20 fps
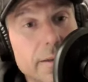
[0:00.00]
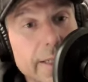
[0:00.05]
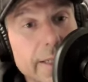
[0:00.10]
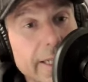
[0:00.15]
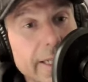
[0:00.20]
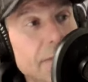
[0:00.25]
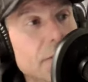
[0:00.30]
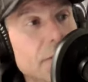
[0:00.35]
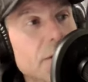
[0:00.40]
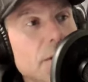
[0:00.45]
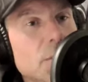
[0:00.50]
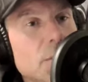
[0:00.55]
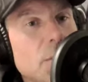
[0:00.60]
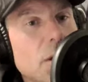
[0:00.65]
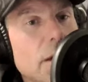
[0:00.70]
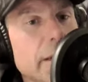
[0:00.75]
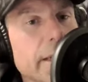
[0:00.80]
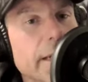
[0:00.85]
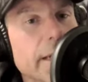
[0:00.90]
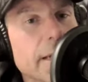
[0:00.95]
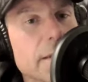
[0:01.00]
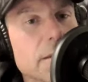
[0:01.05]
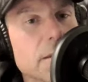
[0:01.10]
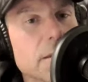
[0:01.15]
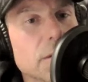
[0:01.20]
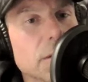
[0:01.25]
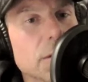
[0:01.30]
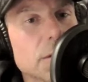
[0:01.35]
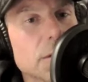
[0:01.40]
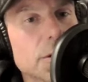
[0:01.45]
Like after this podcast,
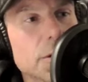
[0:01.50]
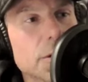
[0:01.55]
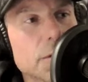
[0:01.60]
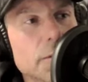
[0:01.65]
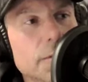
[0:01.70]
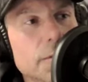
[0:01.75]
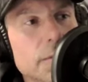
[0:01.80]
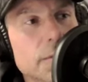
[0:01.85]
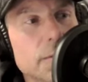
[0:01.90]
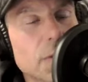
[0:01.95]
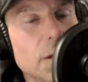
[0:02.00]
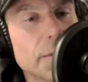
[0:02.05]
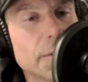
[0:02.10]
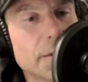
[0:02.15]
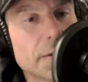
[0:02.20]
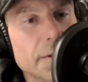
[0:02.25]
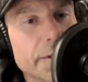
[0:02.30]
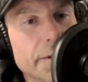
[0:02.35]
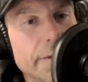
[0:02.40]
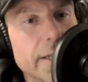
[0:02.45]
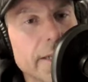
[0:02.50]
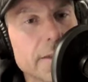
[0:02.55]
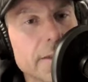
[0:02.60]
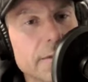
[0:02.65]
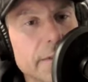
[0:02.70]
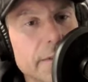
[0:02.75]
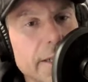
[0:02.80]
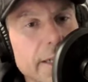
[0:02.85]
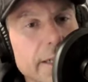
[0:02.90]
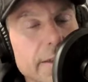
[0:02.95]
I'll go shoot probably 3 rounds
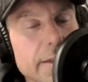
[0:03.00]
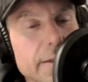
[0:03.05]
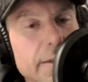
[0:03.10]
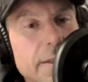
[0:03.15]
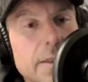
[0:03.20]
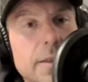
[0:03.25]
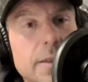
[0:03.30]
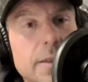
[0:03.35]
of Vegas.